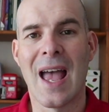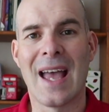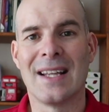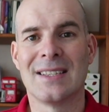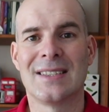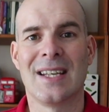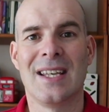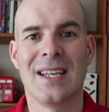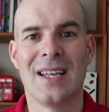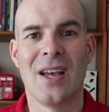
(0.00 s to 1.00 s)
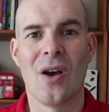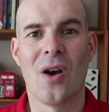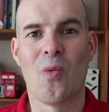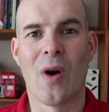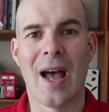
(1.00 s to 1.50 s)
and see
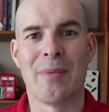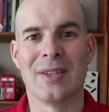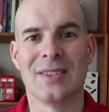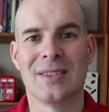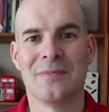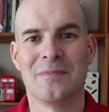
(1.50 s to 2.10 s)
uh, what happens.